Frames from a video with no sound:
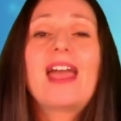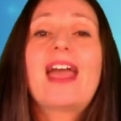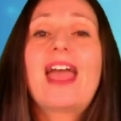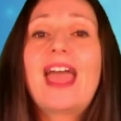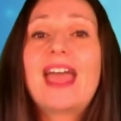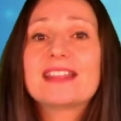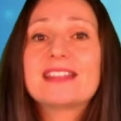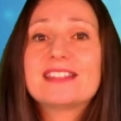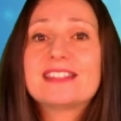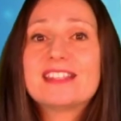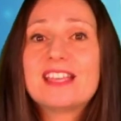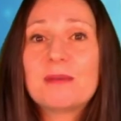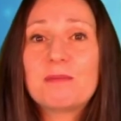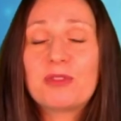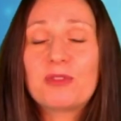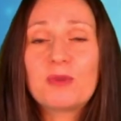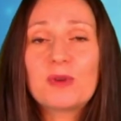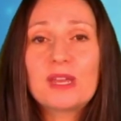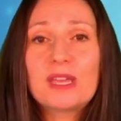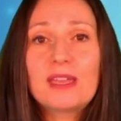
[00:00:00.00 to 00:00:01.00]
And step
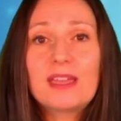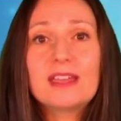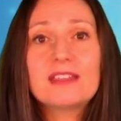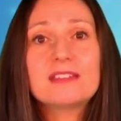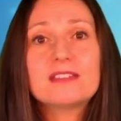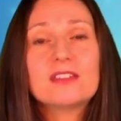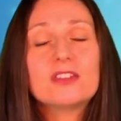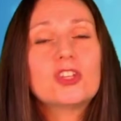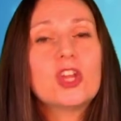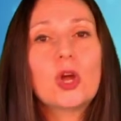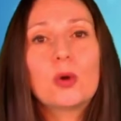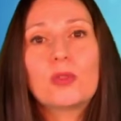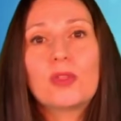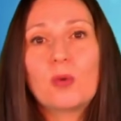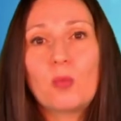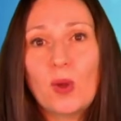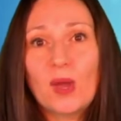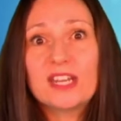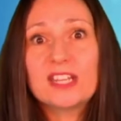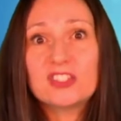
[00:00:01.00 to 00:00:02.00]
3 is know that
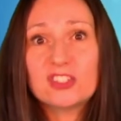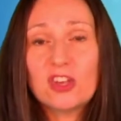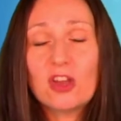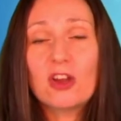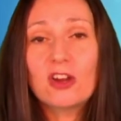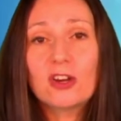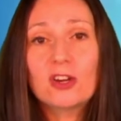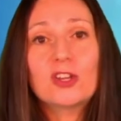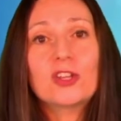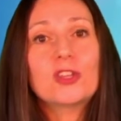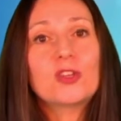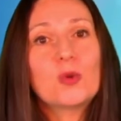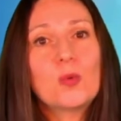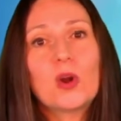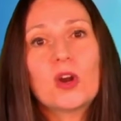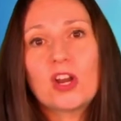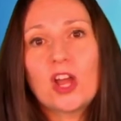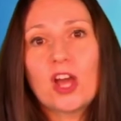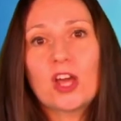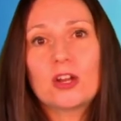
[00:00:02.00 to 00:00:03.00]
when it's hard, you are
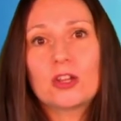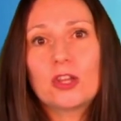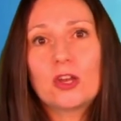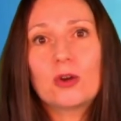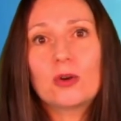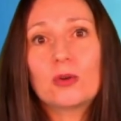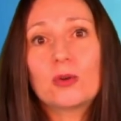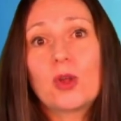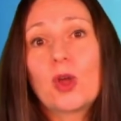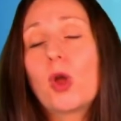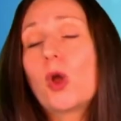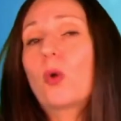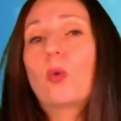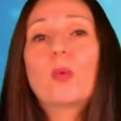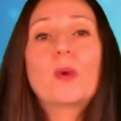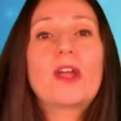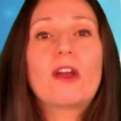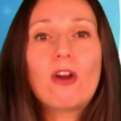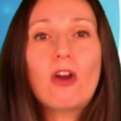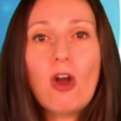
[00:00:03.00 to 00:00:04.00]
not alone.
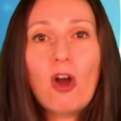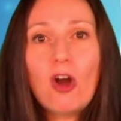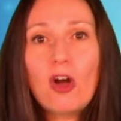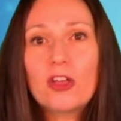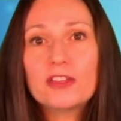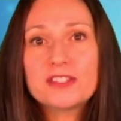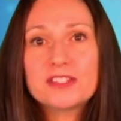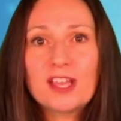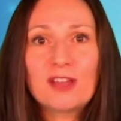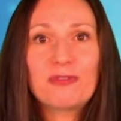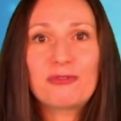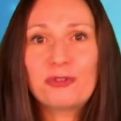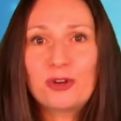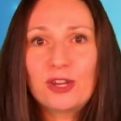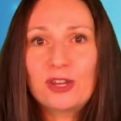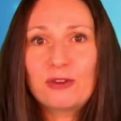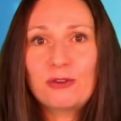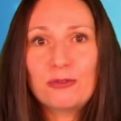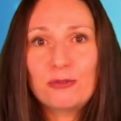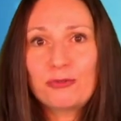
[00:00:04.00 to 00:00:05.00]
We are all
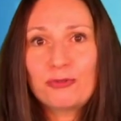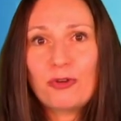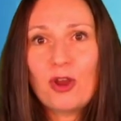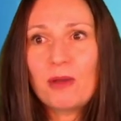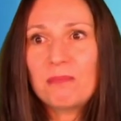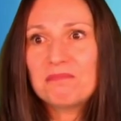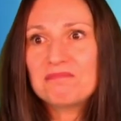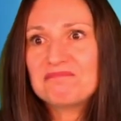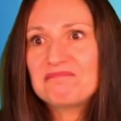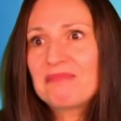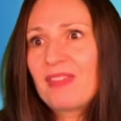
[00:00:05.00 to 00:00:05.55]
suffering from